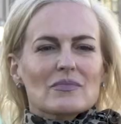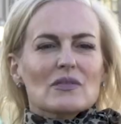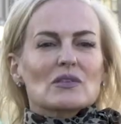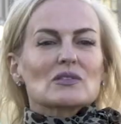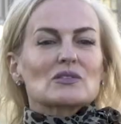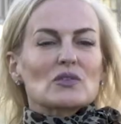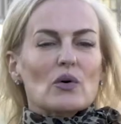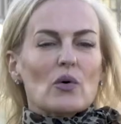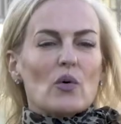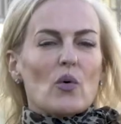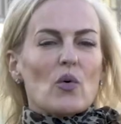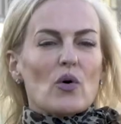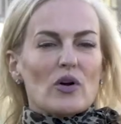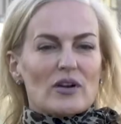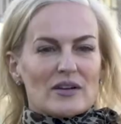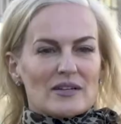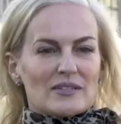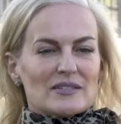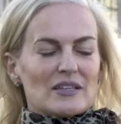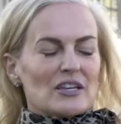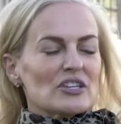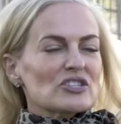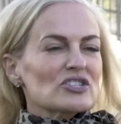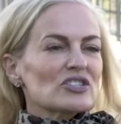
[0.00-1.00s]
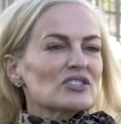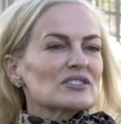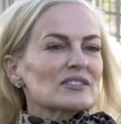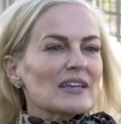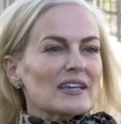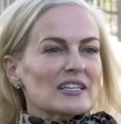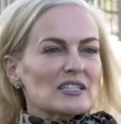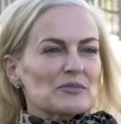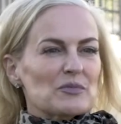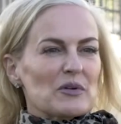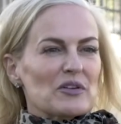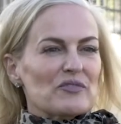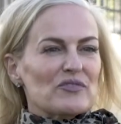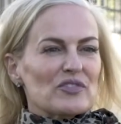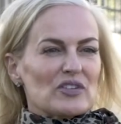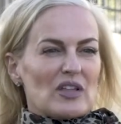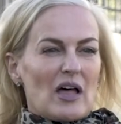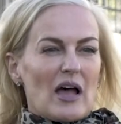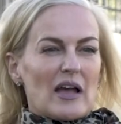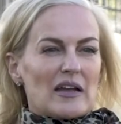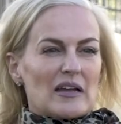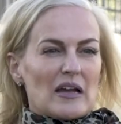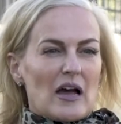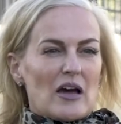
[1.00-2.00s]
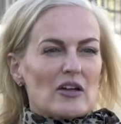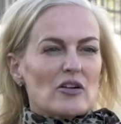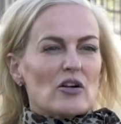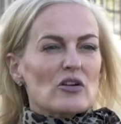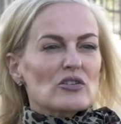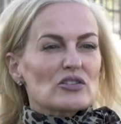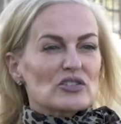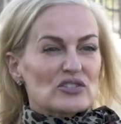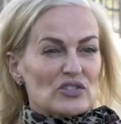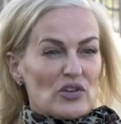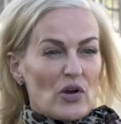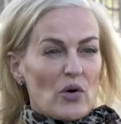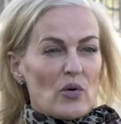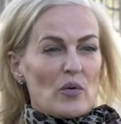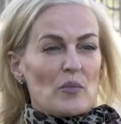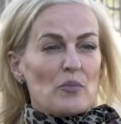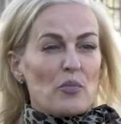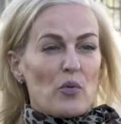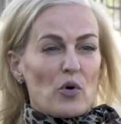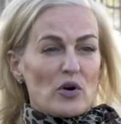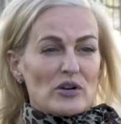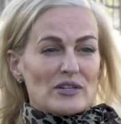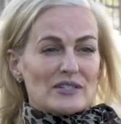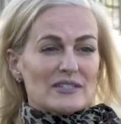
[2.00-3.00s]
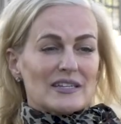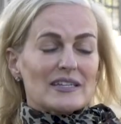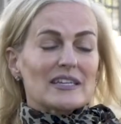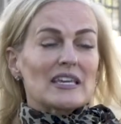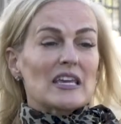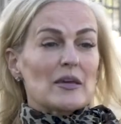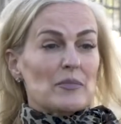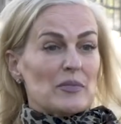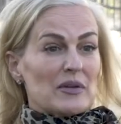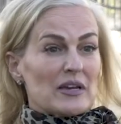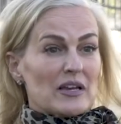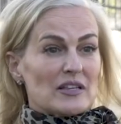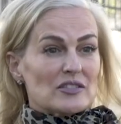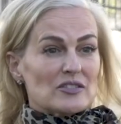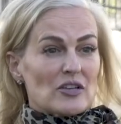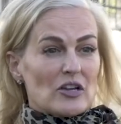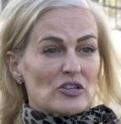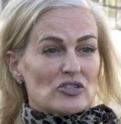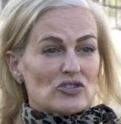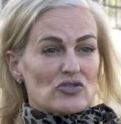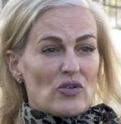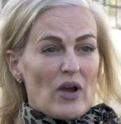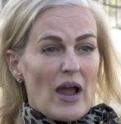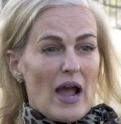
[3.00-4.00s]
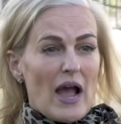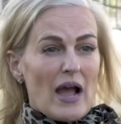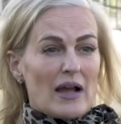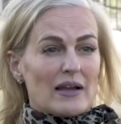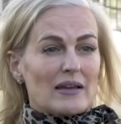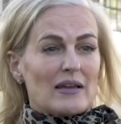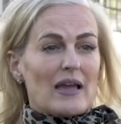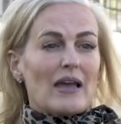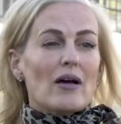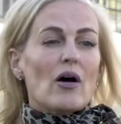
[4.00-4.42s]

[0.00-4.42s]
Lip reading: So organizations like Springfield ICON are so important to keeping us on track,